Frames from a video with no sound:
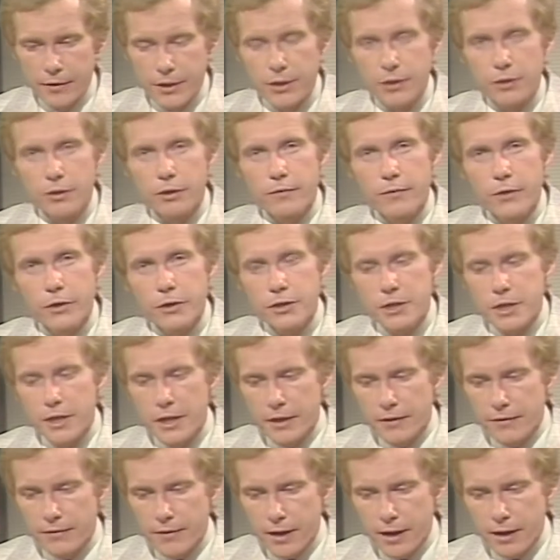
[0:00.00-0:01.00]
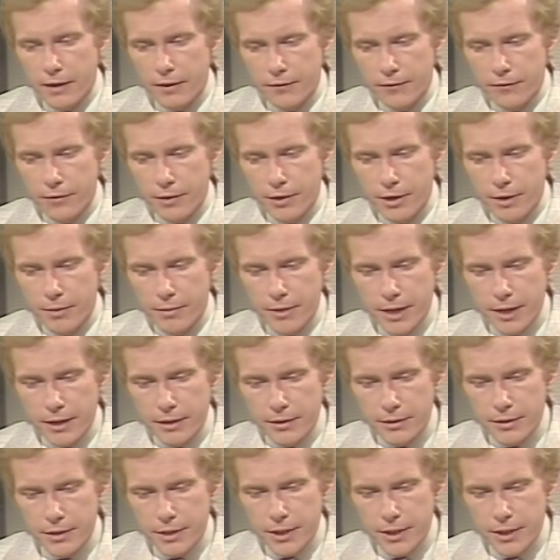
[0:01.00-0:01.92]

A University of California Medical